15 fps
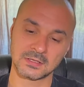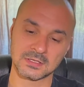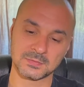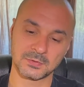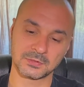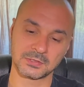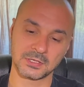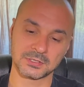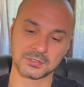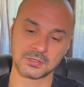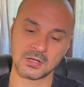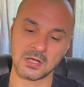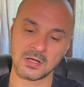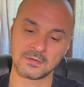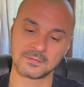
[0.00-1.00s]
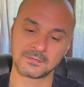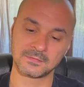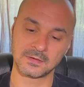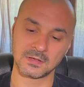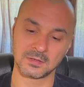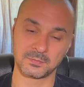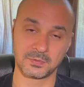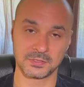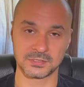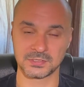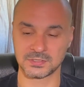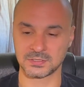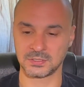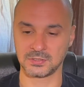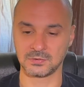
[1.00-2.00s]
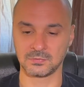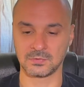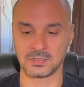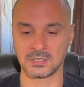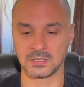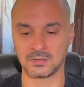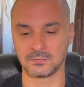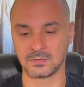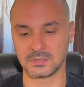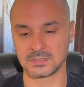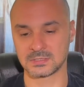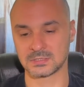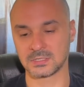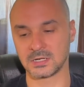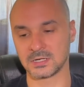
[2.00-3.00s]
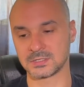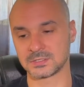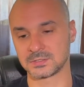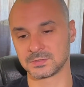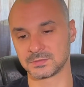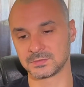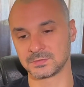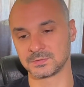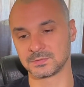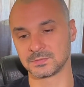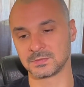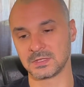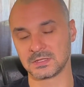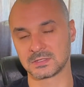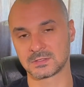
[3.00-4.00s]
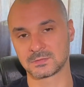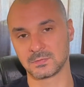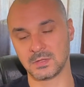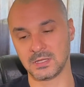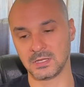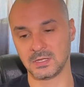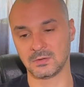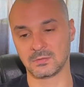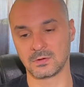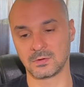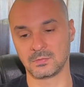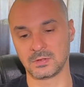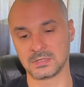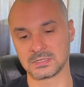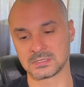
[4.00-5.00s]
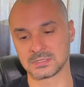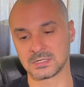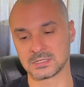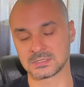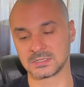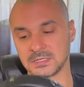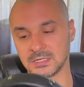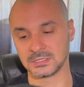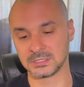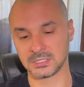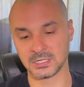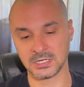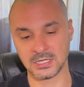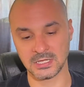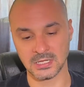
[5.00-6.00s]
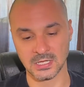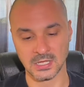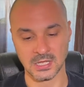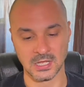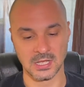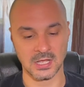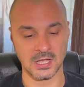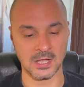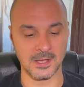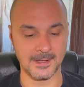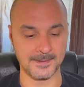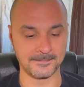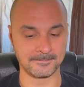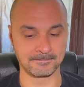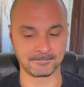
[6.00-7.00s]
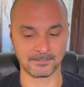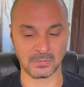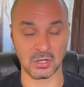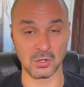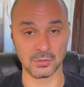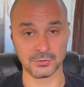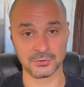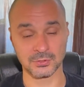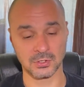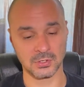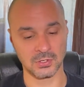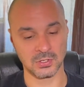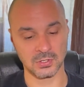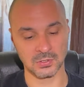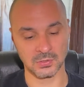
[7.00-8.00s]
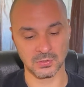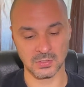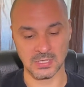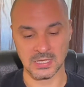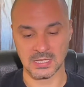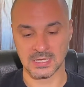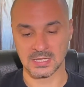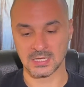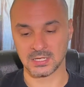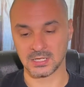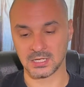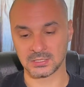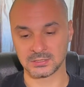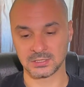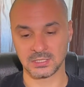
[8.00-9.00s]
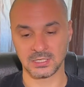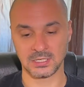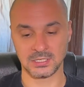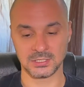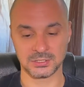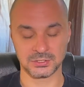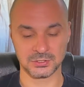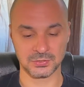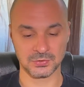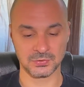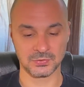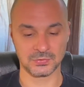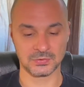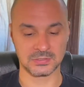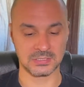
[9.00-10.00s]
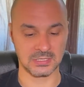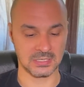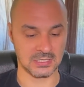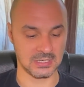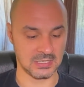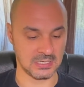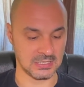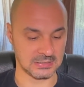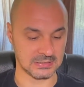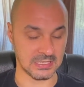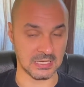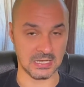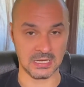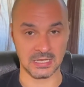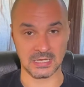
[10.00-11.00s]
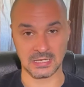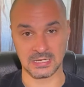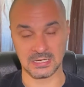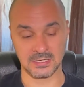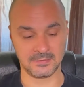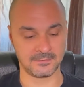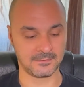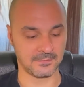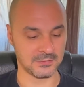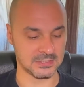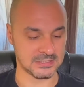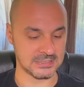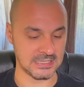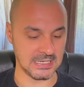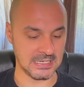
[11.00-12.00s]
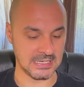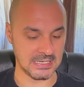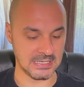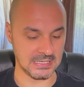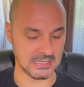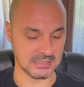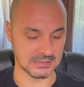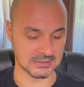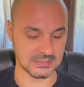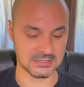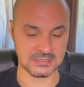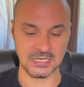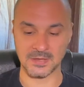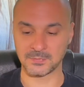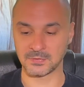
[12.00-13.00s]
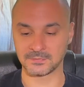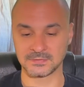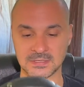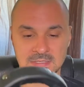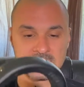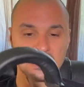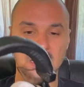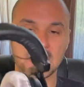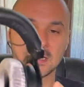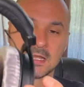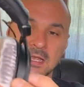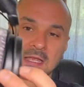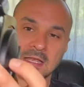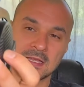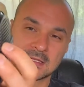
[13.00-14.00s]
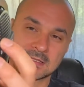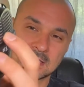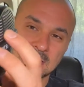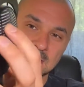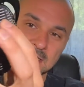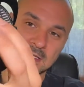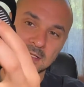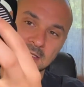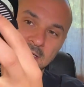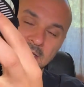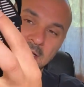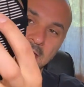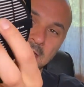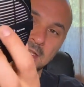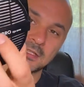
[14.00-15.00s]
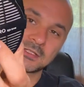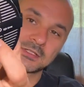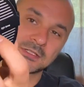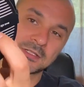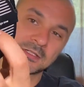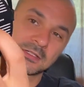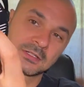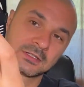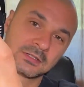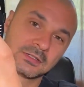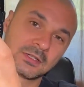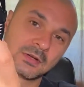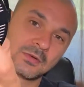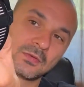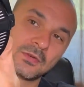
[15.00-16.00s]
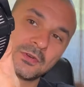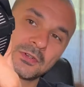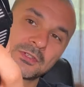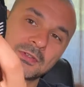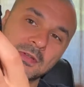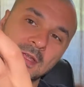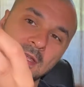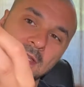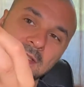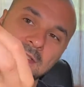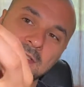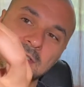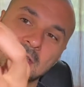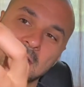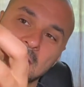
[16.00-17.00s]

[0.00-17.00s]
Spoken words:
protection off, purchase a new one when it starts to get sweaty or when it starts to get dirty. Also, another issue that I foresee in this type of design is this little hinge, the horseshoe hinge.